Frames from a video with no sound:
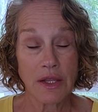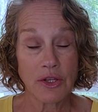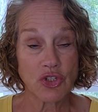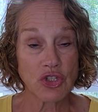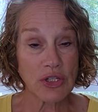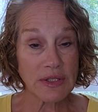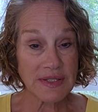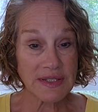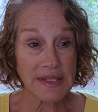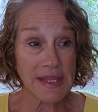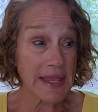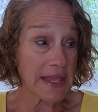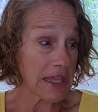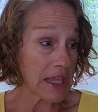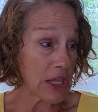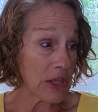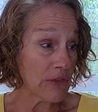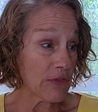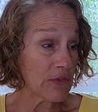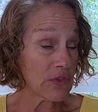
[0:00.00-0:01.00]
Just
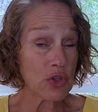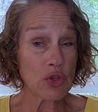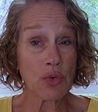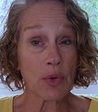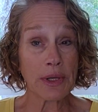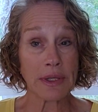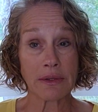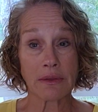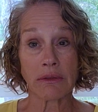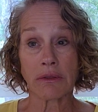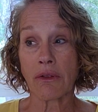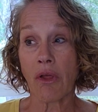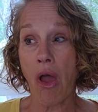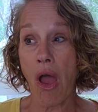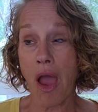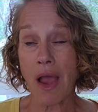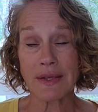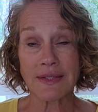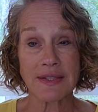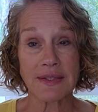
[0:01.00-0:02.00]
like if you had
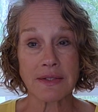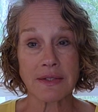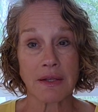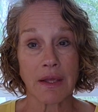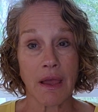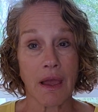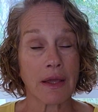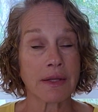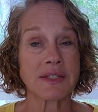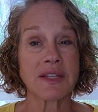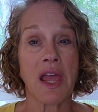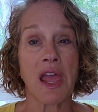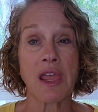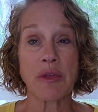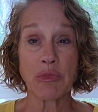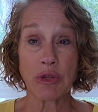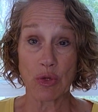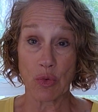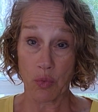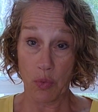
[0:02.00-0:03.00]
lost a
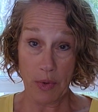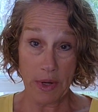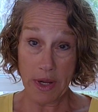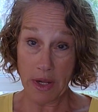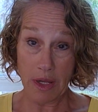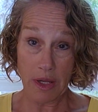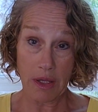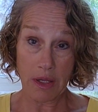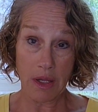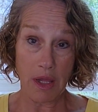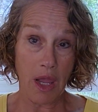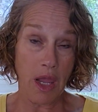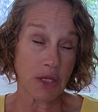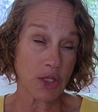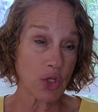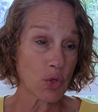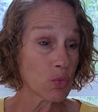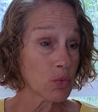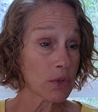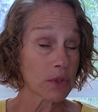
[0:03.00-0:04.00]
diamond ring
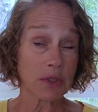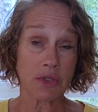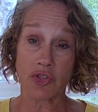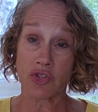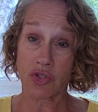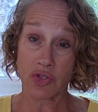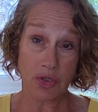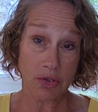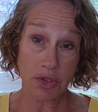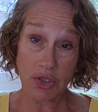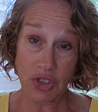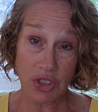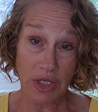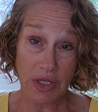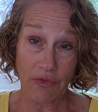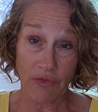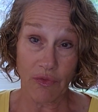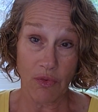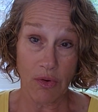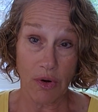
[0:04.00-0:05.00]
and you weren't
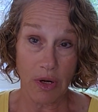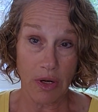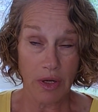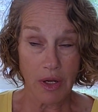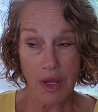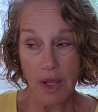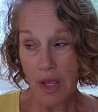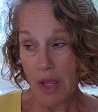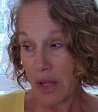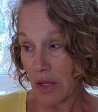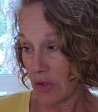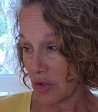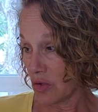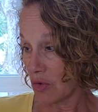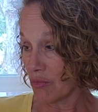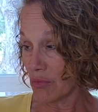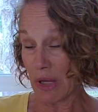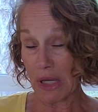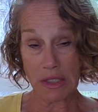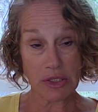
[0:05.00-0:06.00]
searching for it,
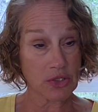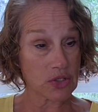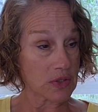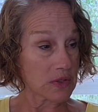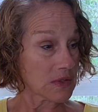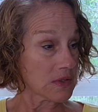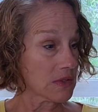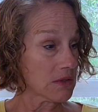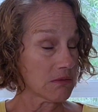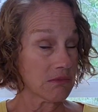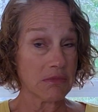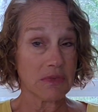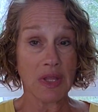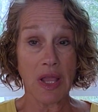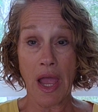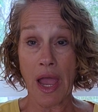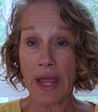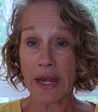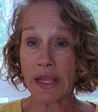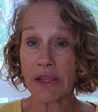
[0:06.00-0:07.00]
you might just
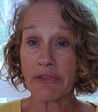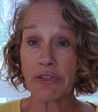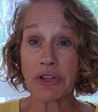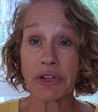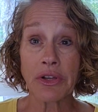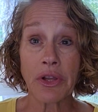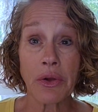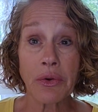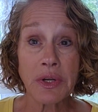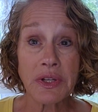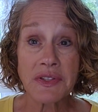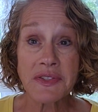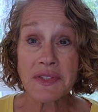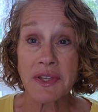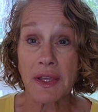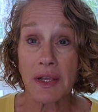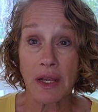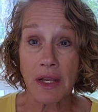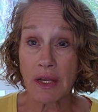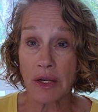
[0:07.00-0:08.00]
not even notice
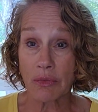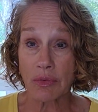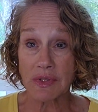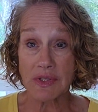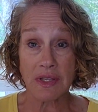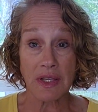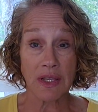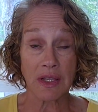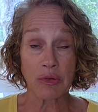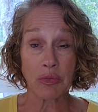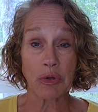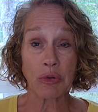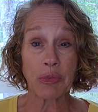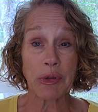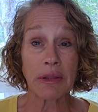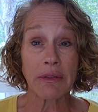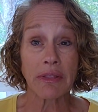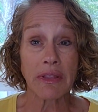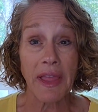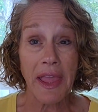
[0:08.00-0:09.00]
it and it would
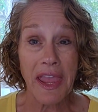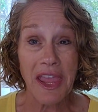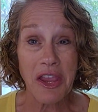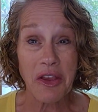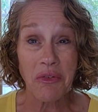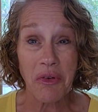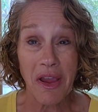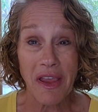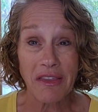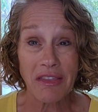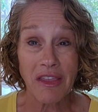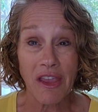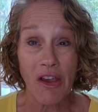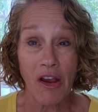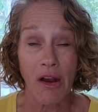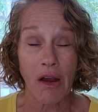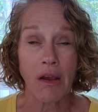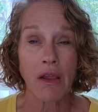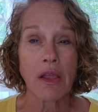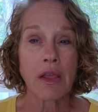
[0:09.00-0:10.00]
be laying right
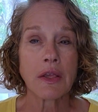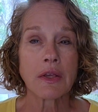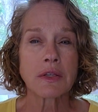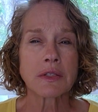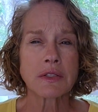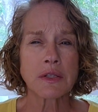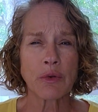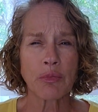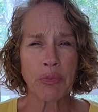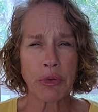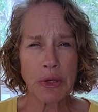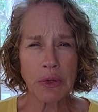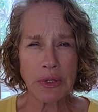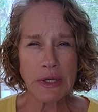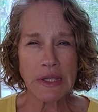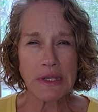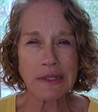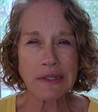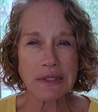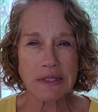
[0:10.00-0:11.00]
there. So
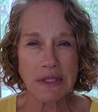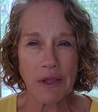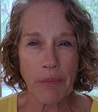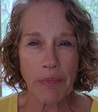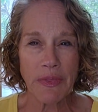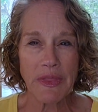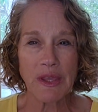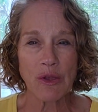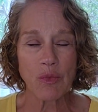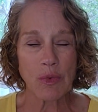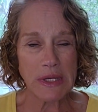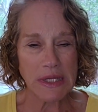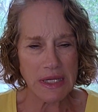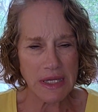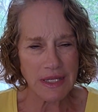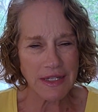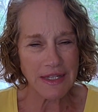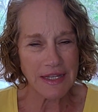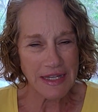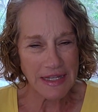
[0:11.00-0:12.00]
beauty is something we
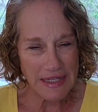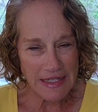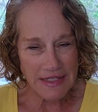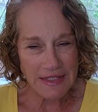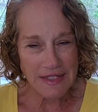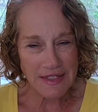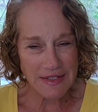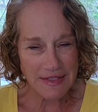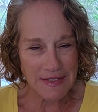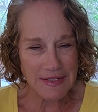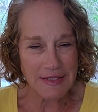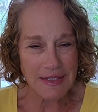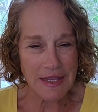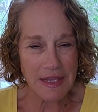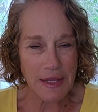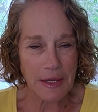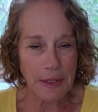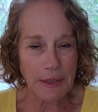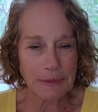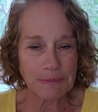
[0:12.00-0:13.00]
need to
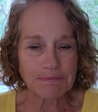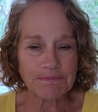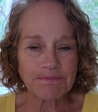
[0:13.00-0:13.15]
seek.